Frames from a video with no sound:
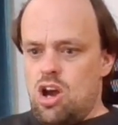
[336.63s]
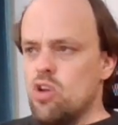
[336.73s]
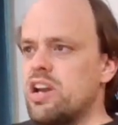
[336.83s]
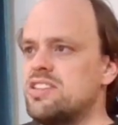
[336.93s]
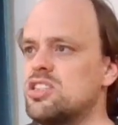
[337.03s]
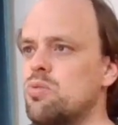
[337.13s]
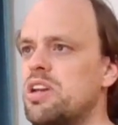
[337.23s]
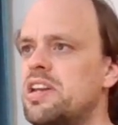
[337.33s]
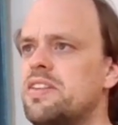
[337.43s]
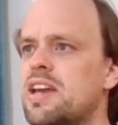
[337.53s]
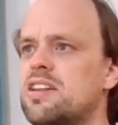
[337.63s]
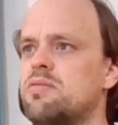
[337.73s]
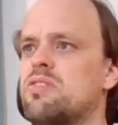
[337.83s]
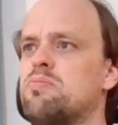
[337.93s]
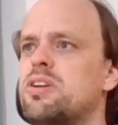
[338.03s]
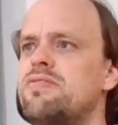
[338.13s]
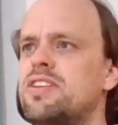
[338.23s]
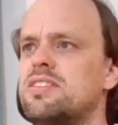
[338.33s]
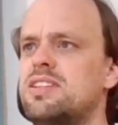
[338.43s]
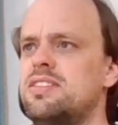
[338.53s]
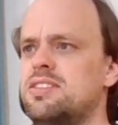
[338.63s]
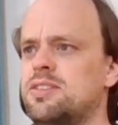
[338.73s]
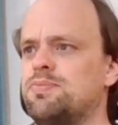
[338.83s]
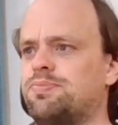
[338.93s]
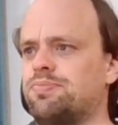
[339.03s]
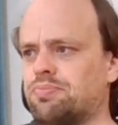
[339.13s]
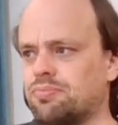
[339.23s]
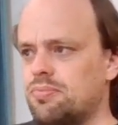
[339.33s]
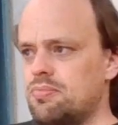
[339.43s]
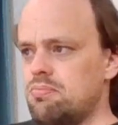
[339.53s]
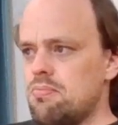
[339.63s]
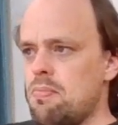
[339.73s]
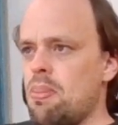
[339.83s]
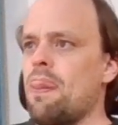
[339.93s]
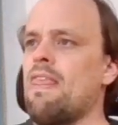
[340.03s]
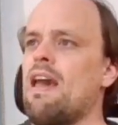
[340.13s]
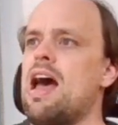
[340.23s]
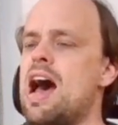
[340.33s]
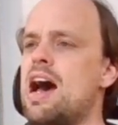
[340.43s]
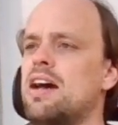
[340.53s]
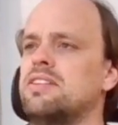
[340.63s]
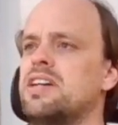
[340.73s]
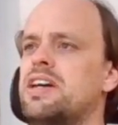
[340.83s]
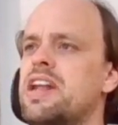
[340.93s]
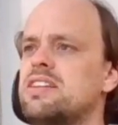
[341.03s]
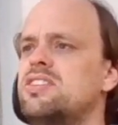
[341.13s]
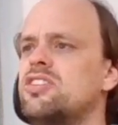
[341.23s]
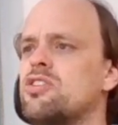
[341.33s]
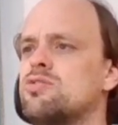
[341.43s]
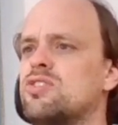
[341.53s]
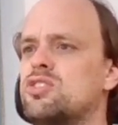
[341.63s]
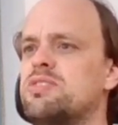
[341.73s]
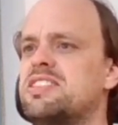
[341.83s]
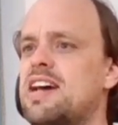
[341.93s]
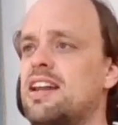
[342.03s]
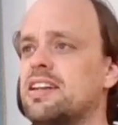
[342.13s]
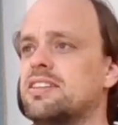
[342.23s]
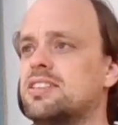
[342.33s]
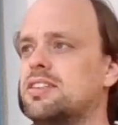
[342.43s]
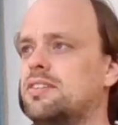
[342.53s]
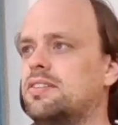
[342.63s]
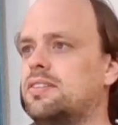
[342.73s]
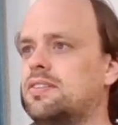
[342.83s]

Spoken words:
Okay, so we're near the end of the prefixes, and next it goes on to italics.